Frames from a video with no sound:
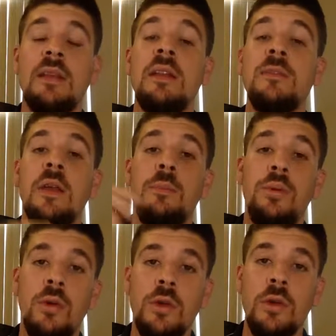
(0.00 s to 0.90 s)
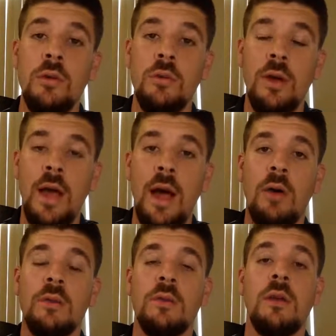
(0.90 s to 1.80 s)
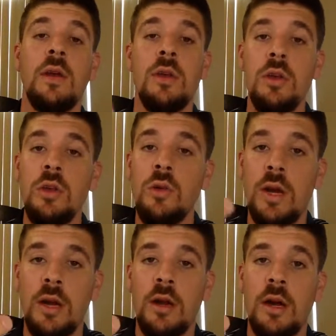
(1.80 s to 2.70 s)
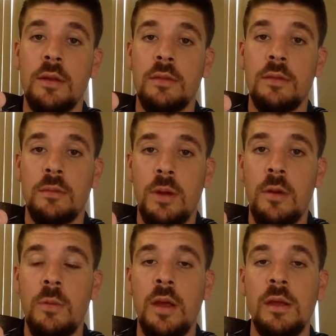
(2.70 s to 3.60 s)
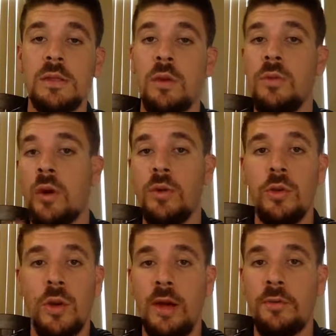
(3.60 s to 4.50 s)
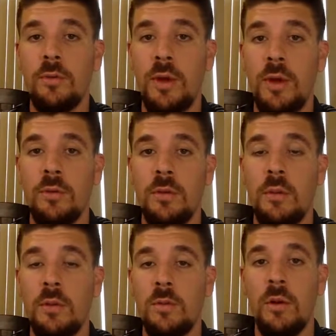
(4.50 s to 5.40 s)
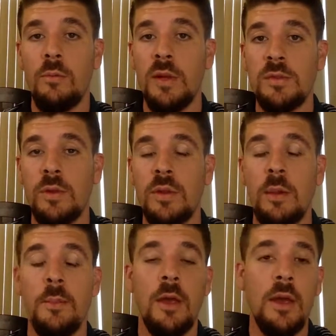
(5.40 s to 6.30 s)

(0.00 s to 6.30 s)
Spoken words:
And if they pull you out, you get a lot right away. So no, you don't have to wait for 12 months with them.